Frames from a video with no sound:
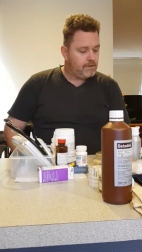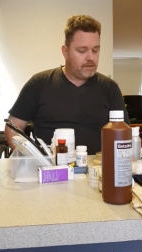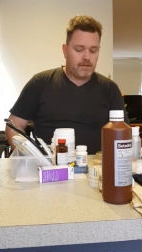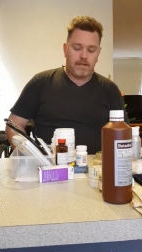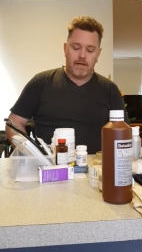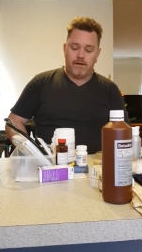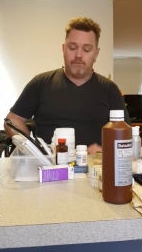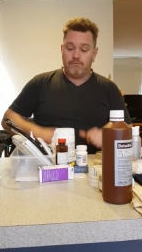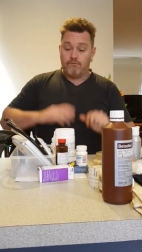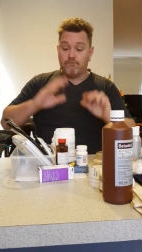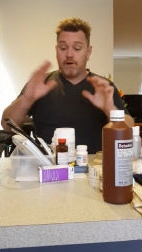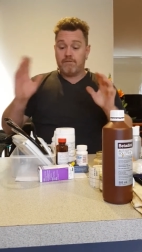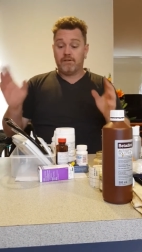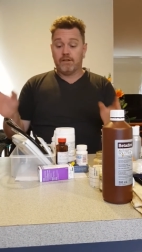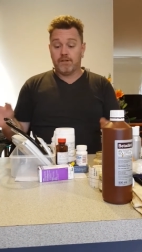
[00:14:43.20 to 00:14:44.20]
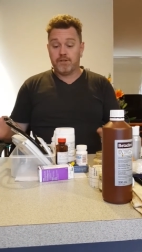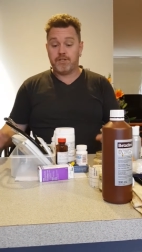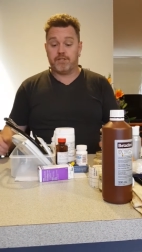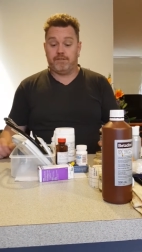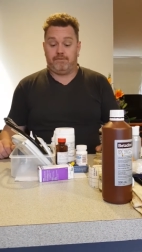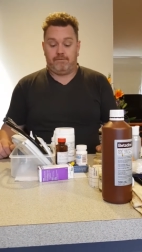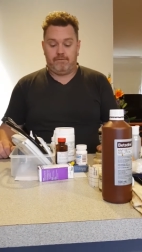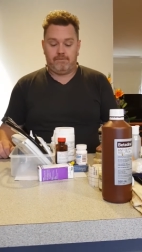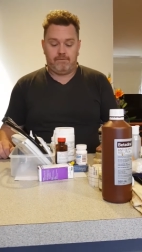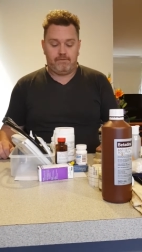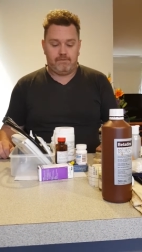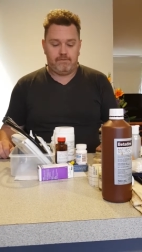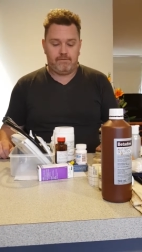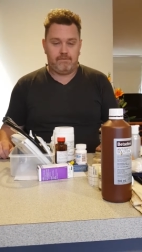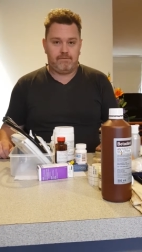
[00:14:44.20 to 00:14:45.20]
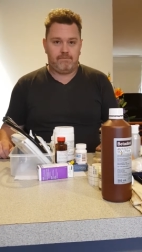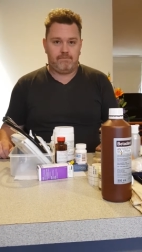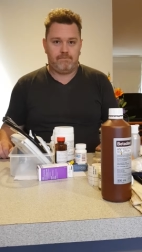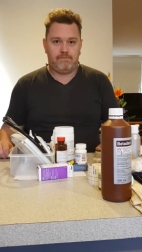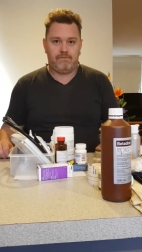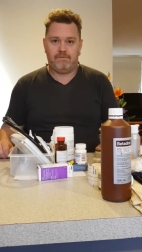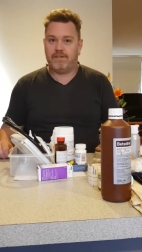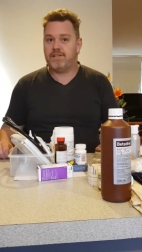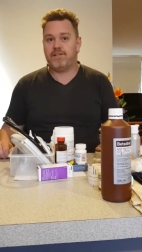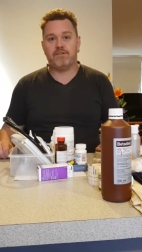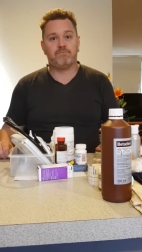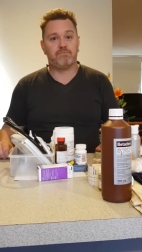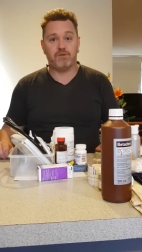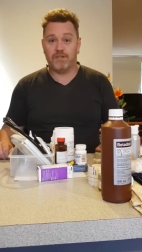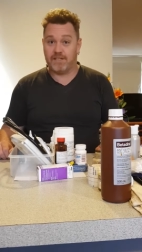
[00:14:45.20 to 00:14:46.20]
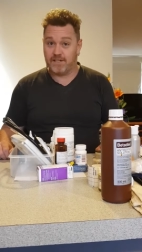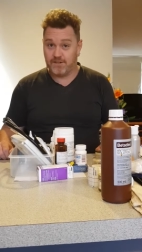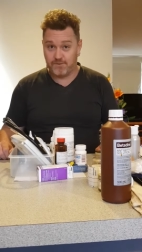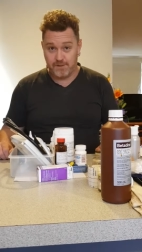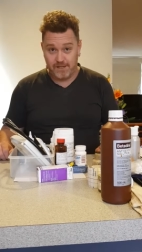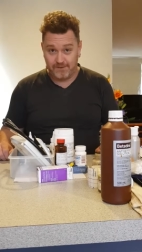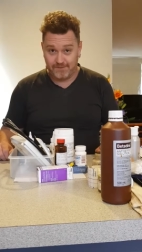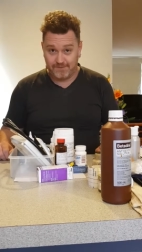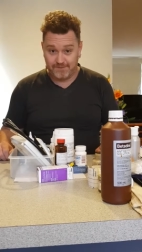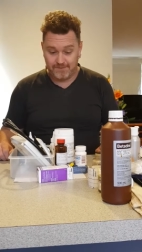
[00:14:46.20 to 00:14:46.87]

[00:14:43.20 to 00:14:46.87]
Okay, Revolution. This is brilliant as well.